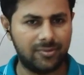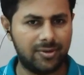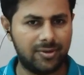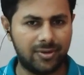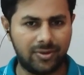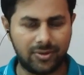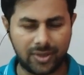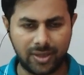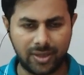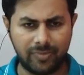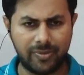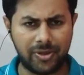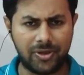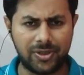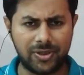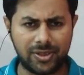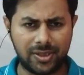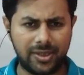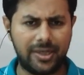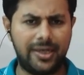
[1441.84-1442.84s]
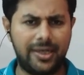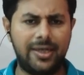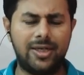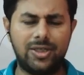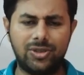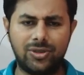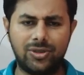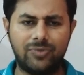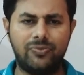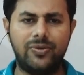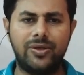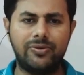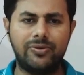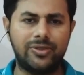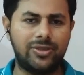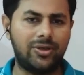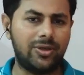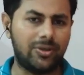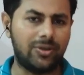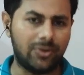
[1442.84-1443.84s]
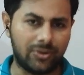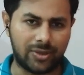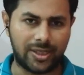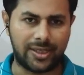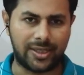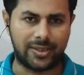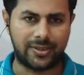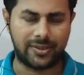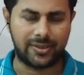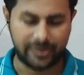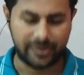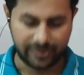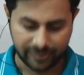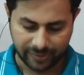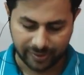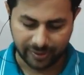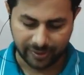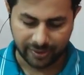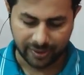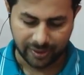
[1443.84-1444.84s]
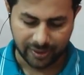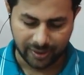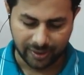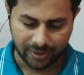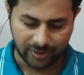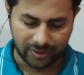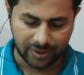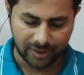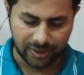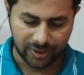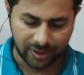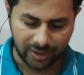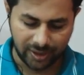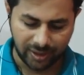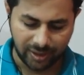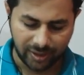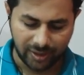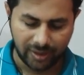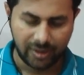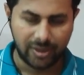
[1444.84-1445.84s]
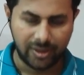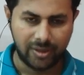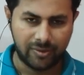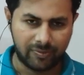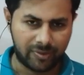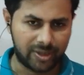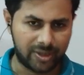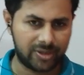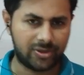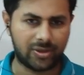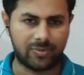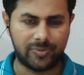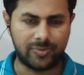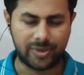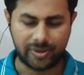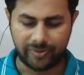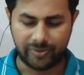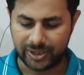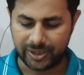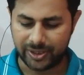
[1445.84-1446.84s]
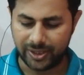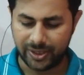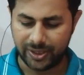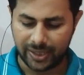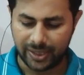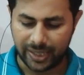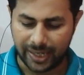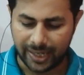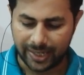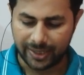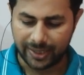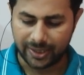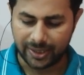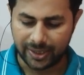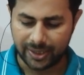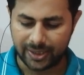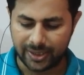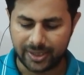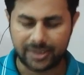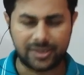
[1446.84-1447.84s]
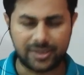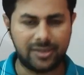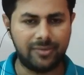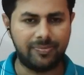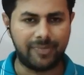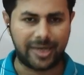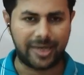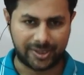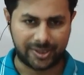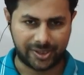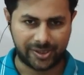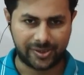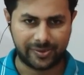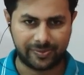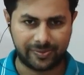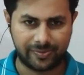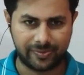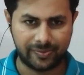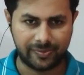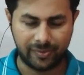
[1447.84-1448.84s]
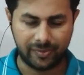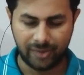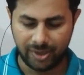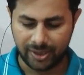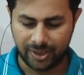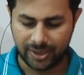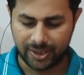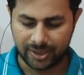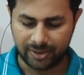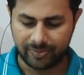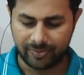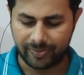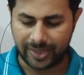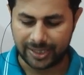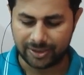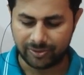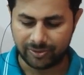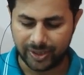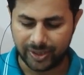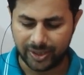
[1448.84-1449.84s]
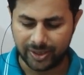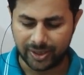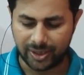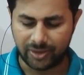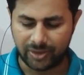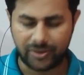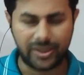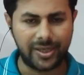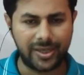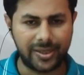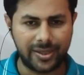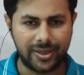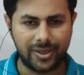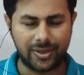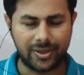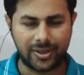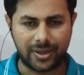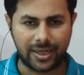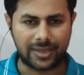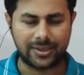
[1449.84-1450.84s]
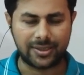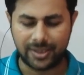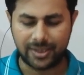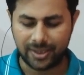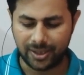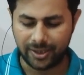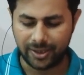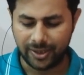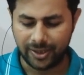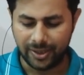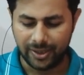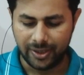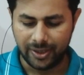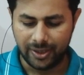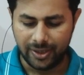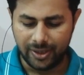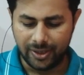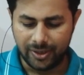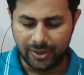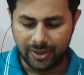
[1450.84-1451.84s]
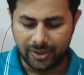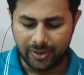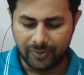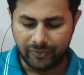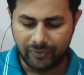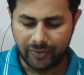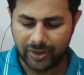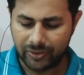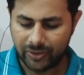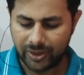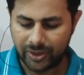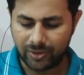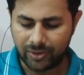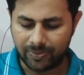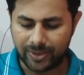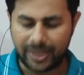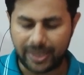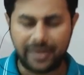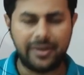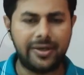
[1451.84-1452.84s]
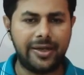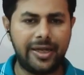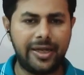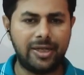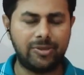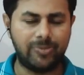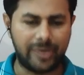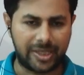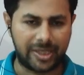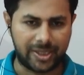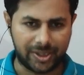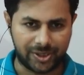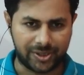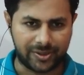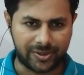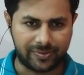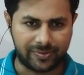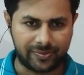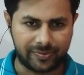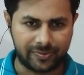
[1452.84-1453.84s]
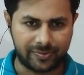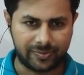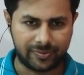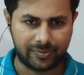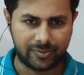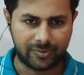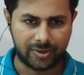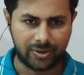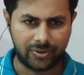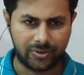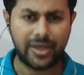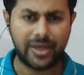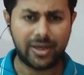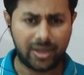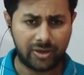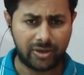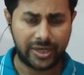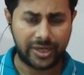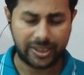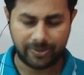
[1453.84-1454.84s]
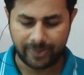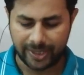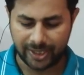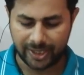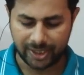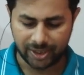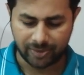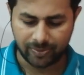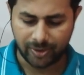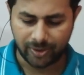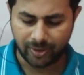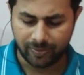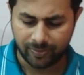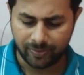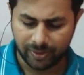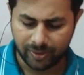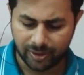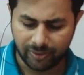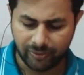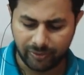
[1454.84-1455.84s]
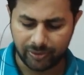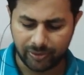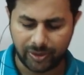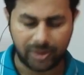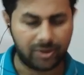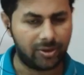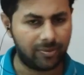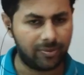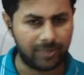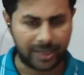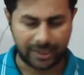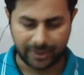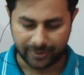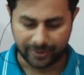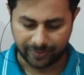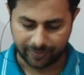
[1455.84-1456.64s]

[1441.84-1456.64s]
Okay, because energy of wave is not localized. This is the first observation, and it doesn't match. It doesn't match with our classical wave theory of light expectation. Okay, our expectation from the wave theory of light.